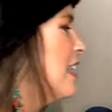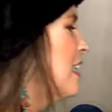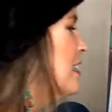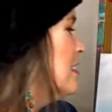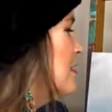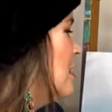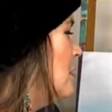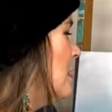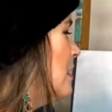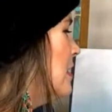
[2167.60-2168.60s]
kind of
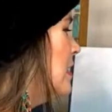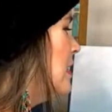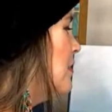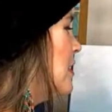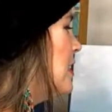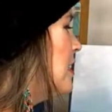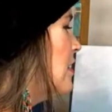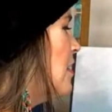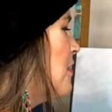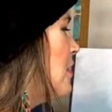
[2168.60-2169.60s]
going on over there
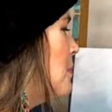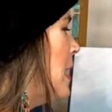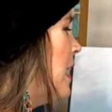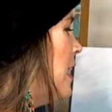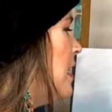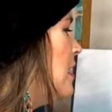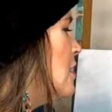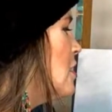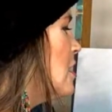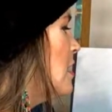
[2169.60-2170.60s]
off the
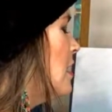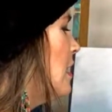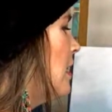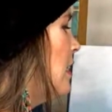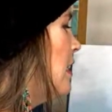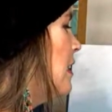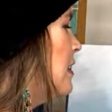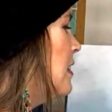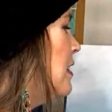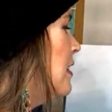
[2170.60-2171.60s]
page.
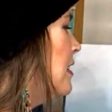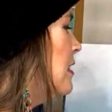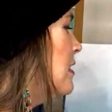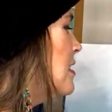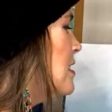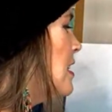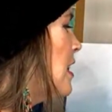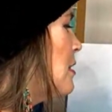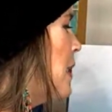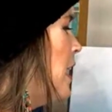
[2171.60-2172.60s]
I just thought
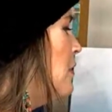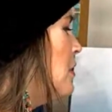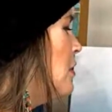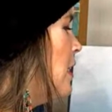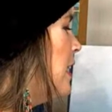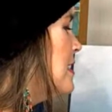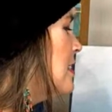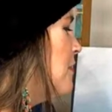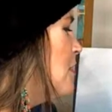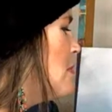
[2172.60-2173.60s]
I'd paint with you guys
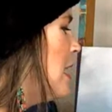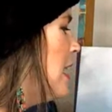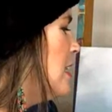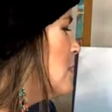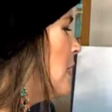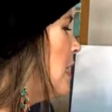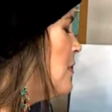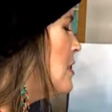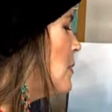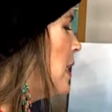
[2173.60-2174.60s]
a few minutes. We're gonna give
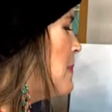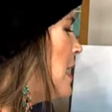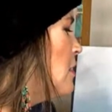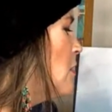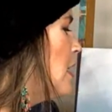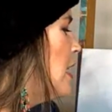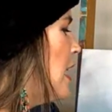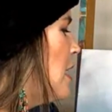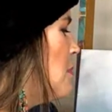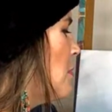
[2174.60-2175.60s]
this away. Matthew, go get an
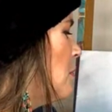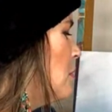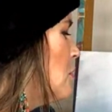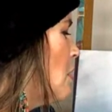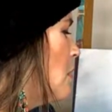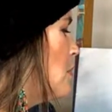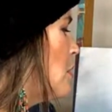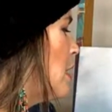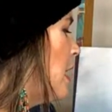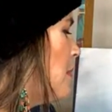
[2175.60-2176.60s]
apron. We'll draw one more
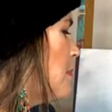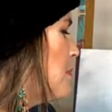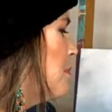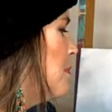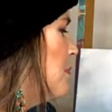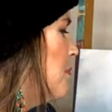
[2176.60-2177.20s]
name. Okay.